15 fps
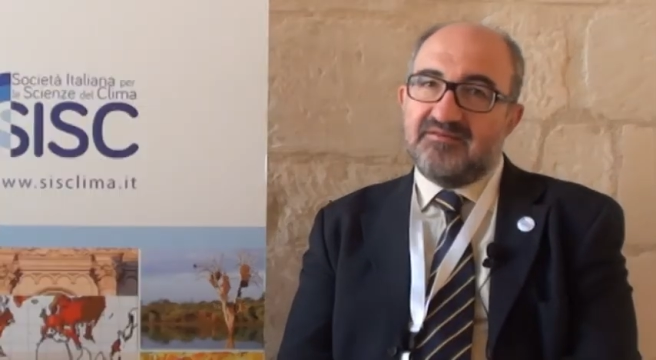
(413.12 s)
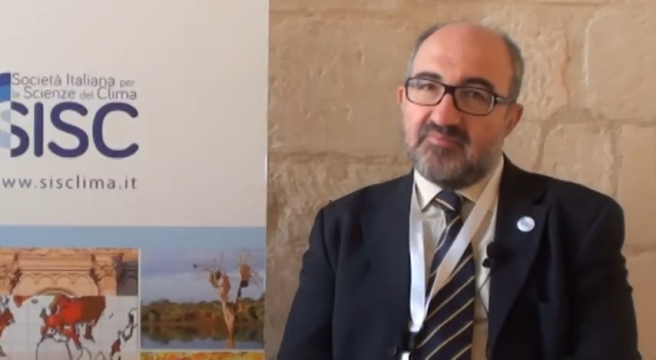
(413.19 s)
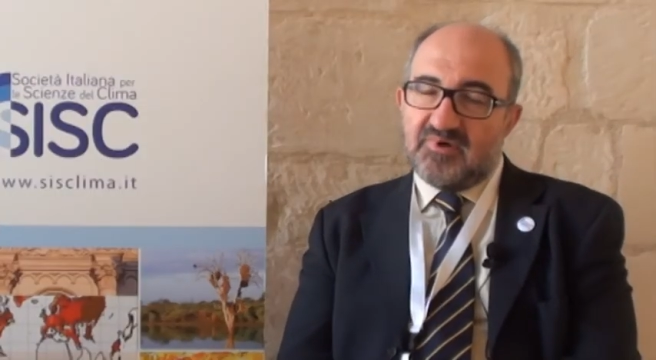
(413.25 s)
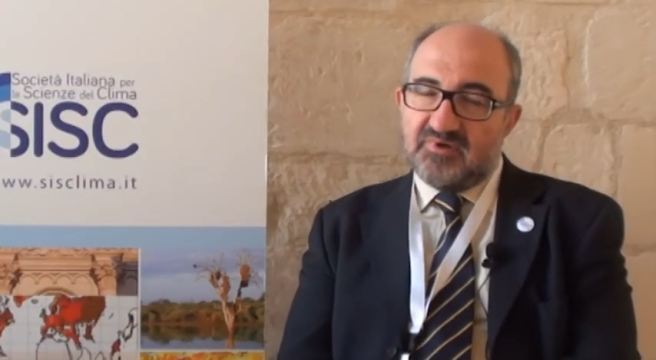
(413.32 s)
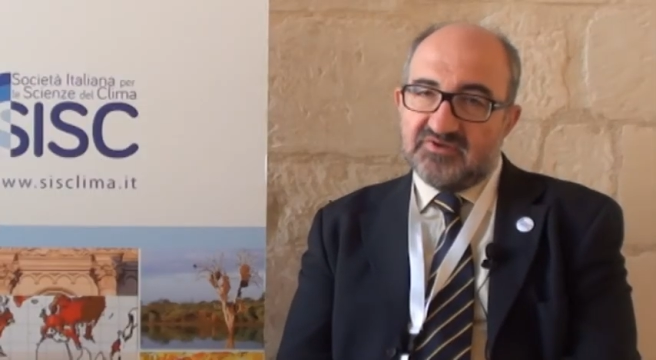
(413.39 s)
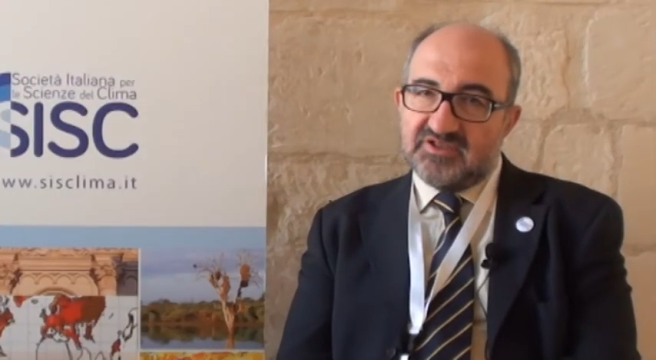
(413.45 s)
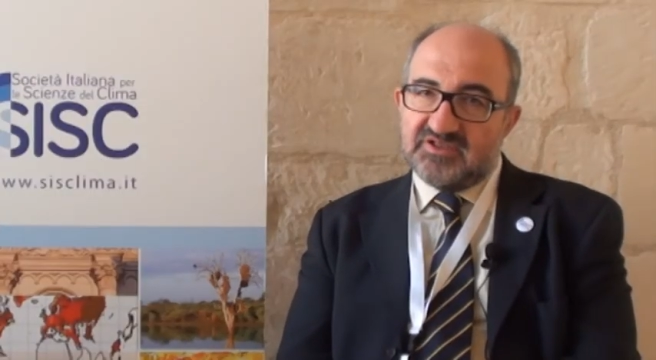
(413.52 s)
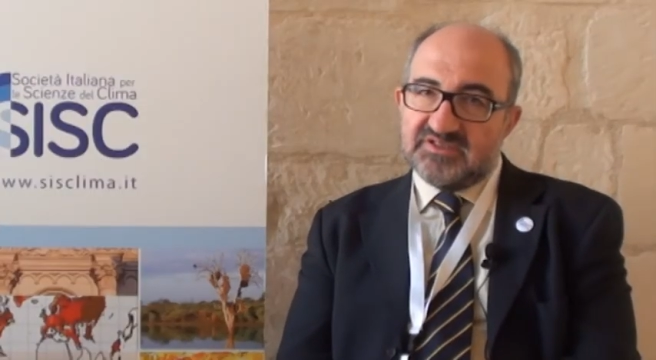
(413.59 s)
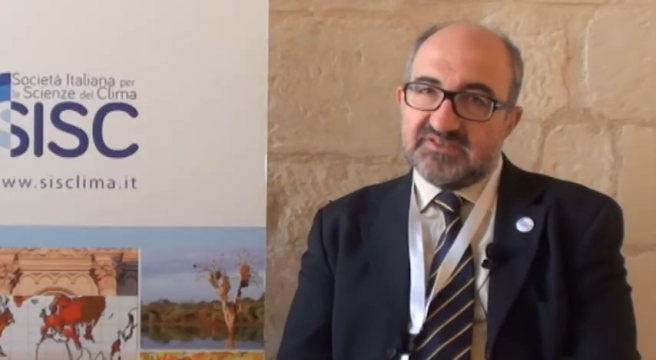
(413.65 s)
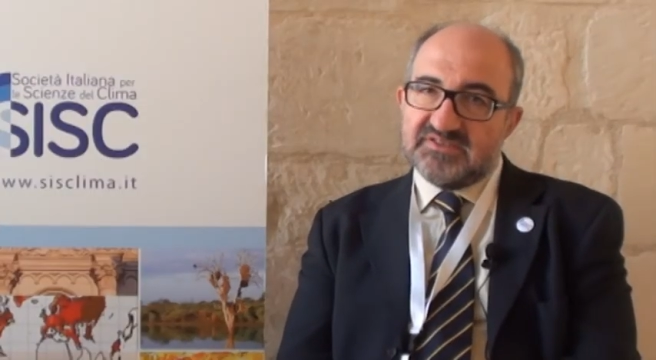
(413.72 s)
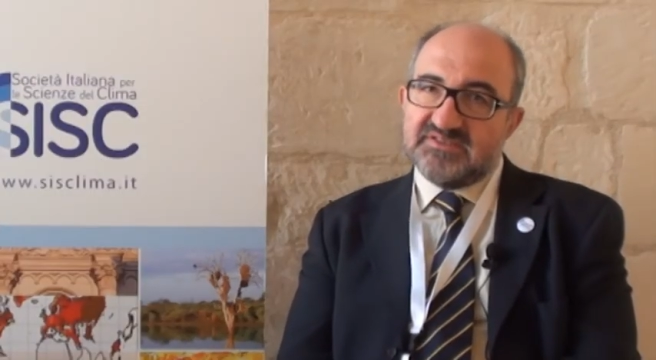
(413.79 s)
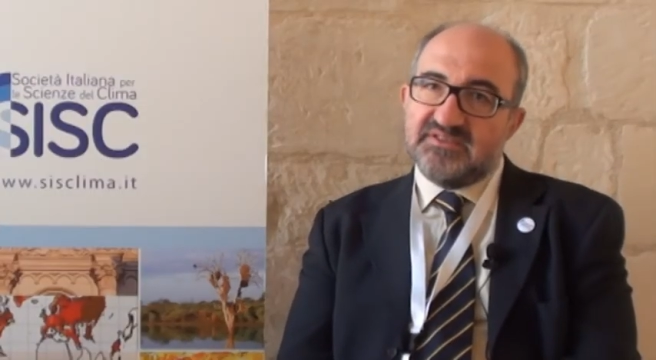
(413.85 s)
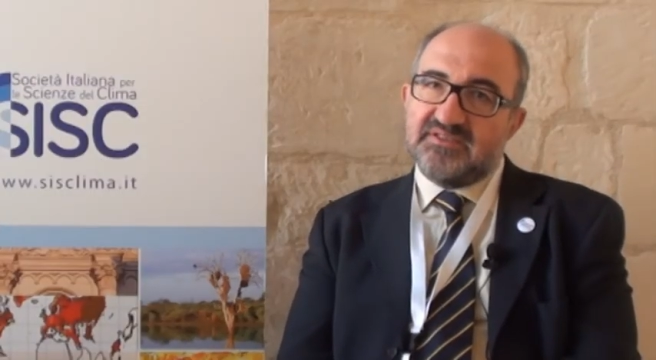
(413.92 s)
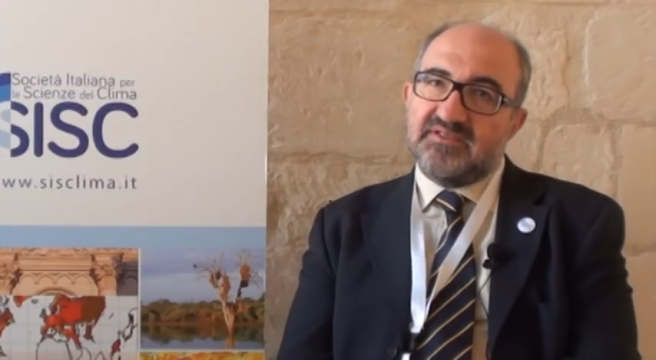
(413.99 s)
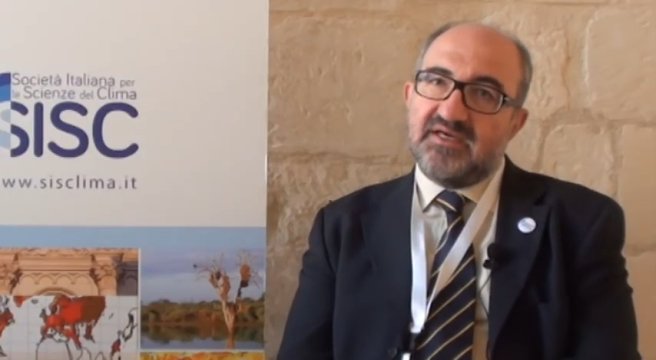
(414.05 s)
the
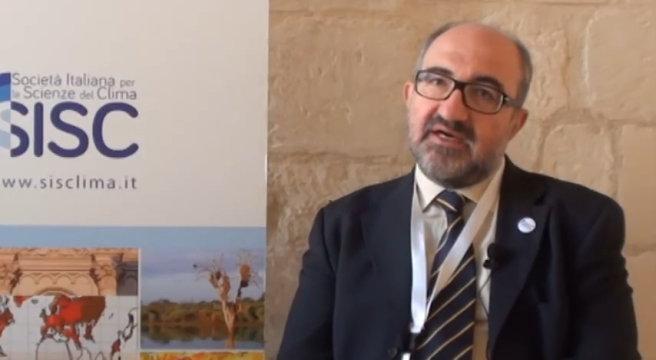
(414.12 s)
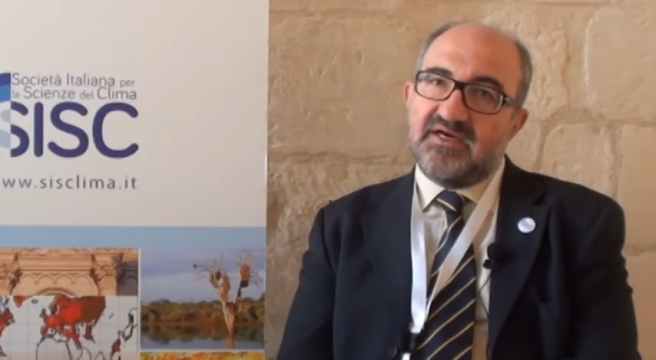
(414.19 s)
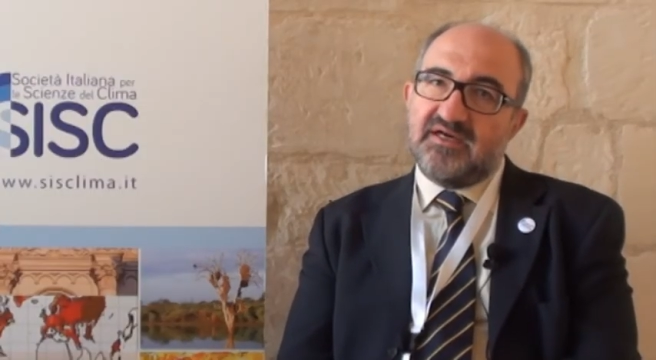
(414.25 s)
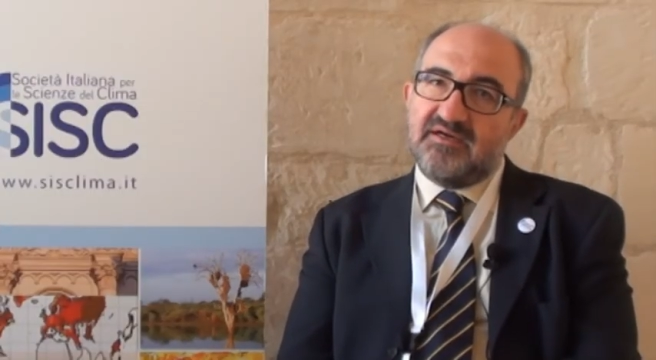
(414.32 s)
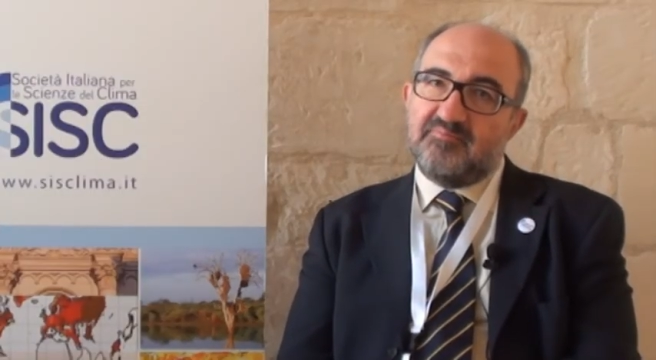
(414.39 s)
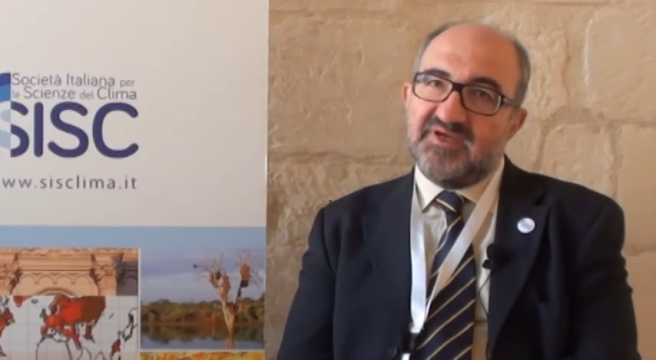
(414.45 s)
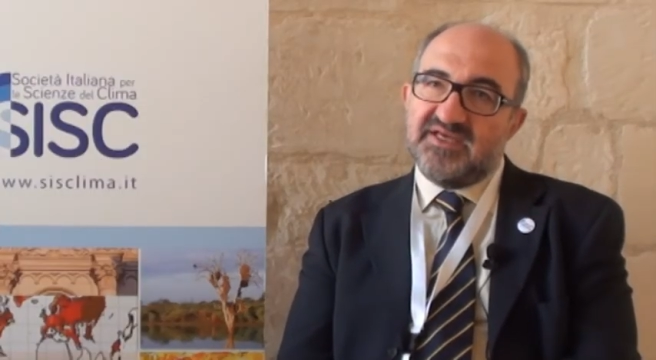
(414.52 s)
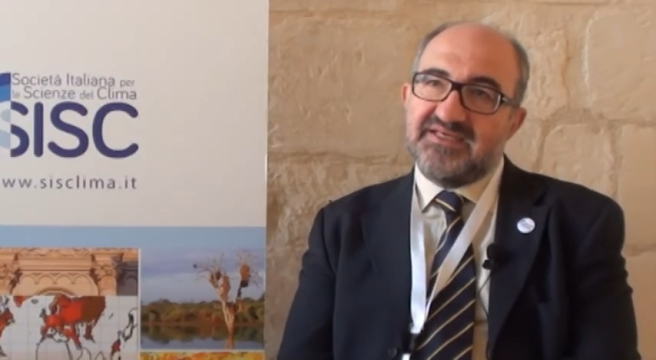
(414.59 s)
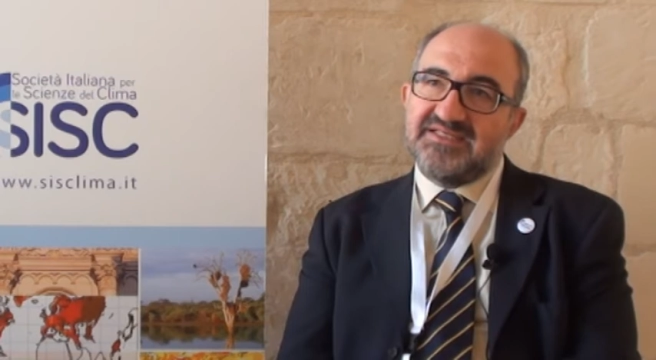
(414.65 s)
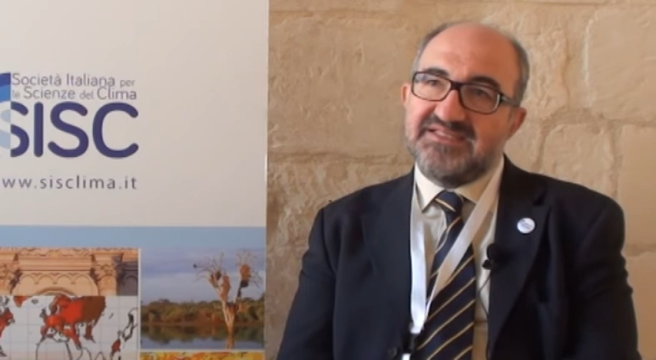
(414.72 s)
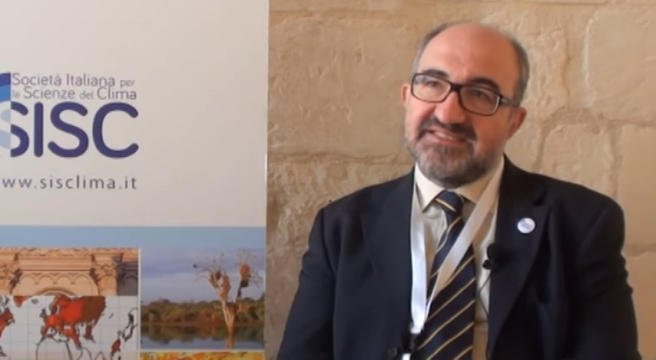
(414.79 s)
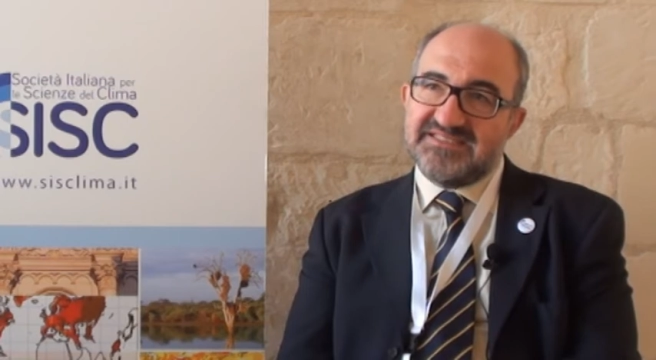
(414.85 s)
models are making